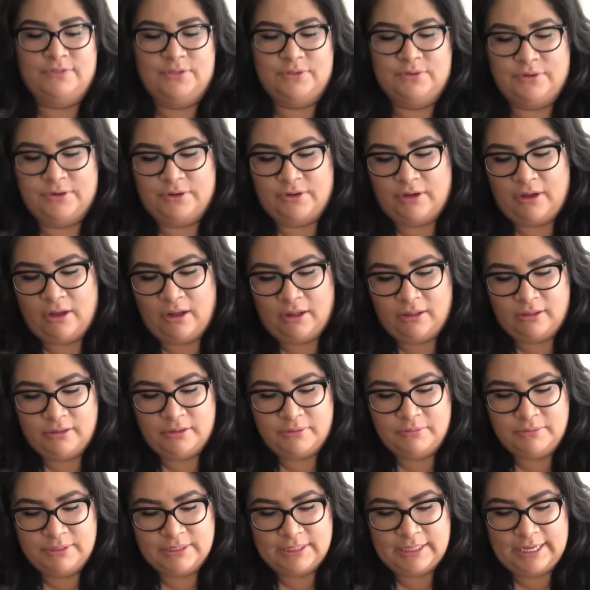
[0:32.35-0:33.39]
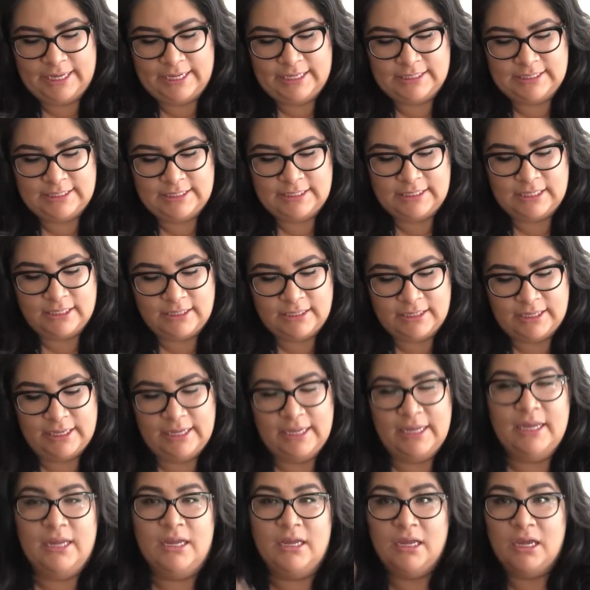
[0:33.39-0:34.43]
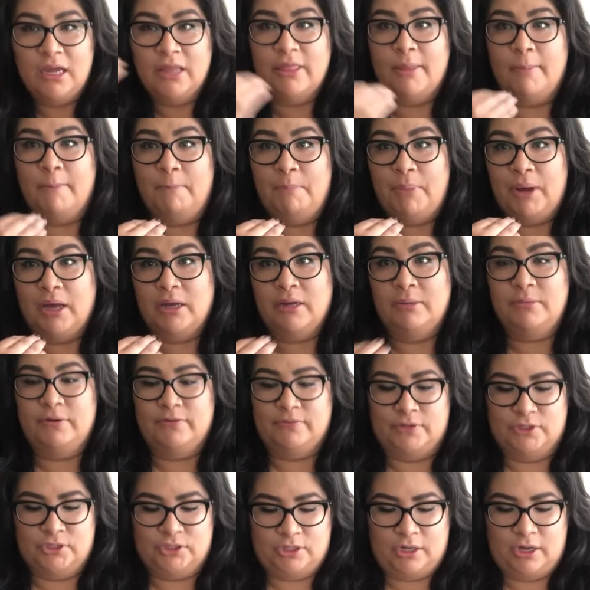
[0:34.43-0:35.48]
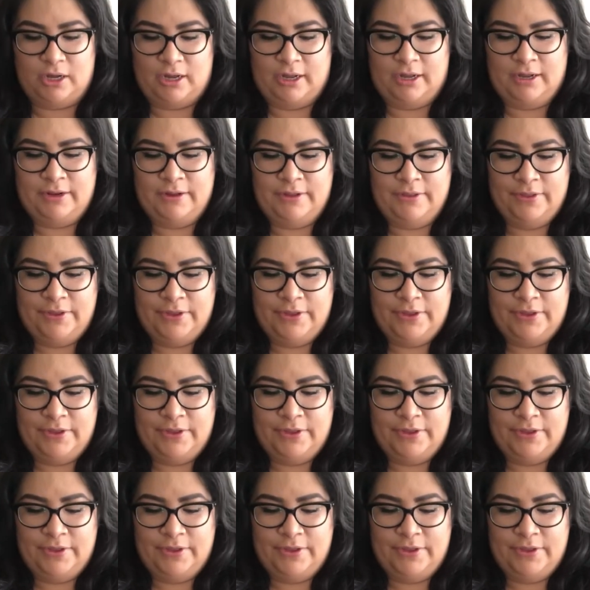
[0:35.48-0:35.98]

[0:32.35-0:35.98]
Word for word: So her collar was like stuck in the bottom of her jaw.